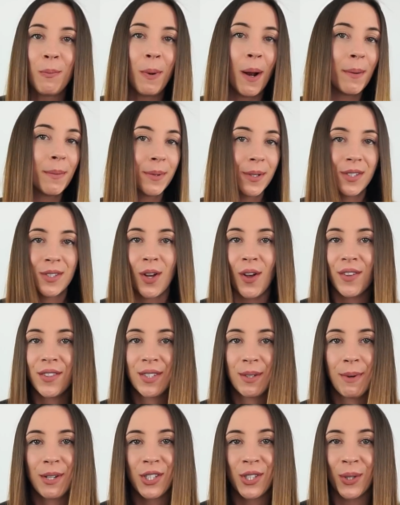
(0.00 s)
probably saw
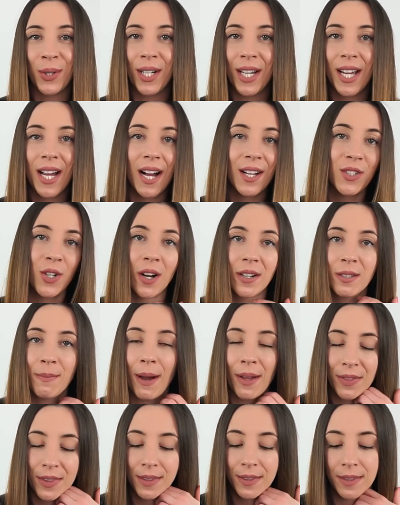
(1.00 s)
this in my story. I talked
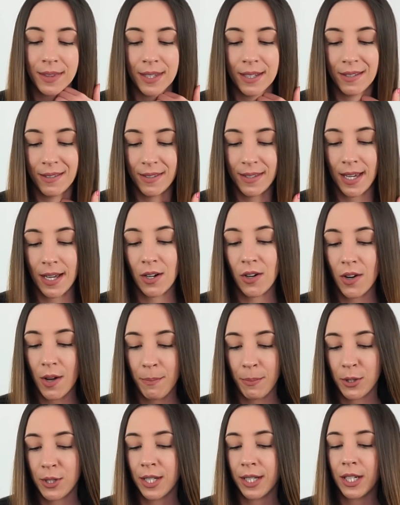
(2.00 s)
about this sale
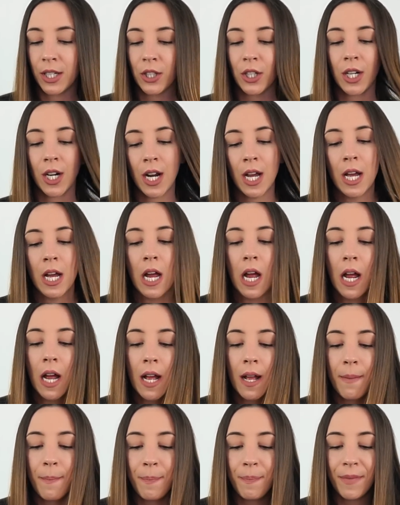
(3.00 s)
in particular.
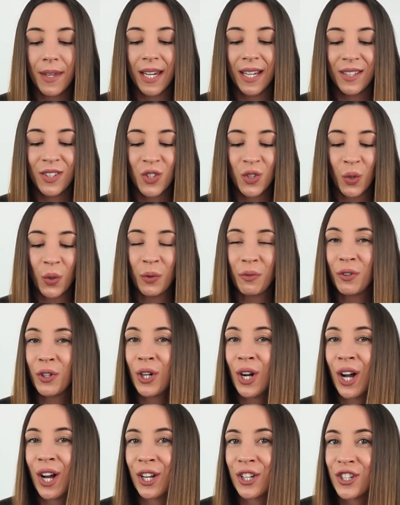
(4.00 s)
It sold
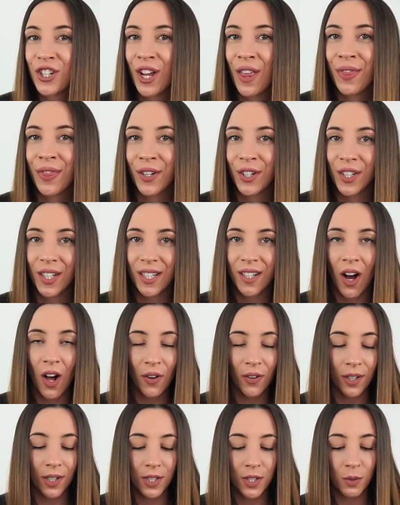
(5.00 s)
for
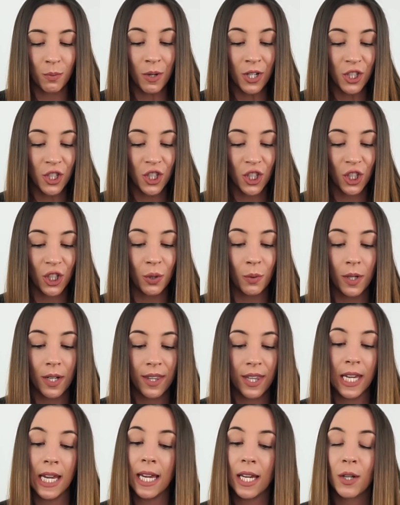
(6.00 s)
$130, which you
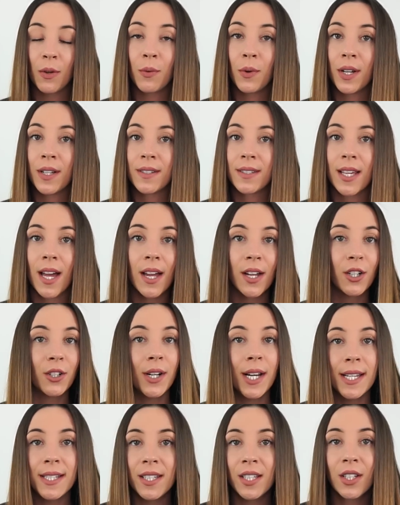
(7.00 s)
would think is like
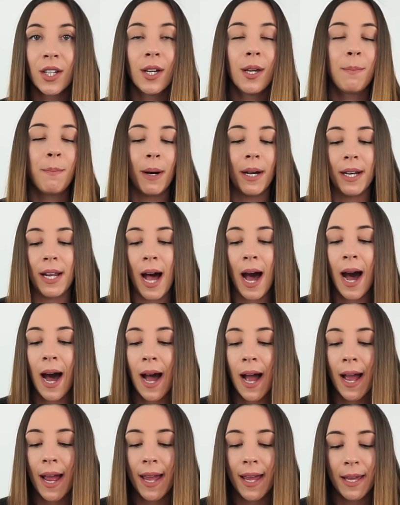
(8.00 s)
crazy good, but
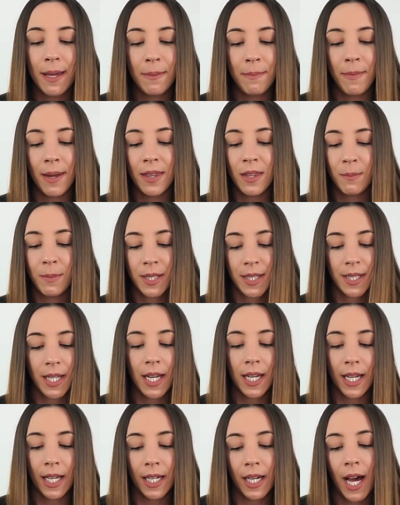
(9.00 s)
I made the
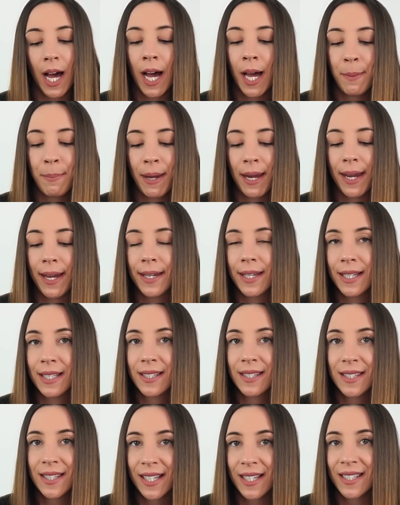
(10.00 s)
mistake and I paid
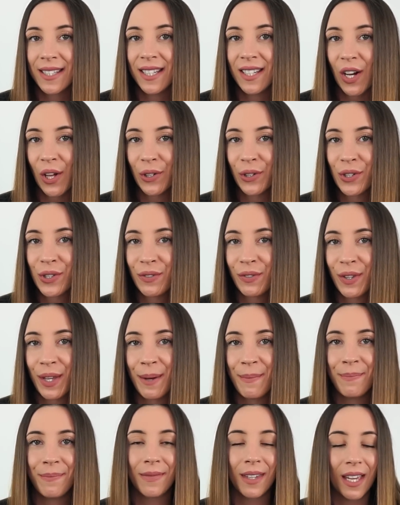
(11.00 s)
$60 for them.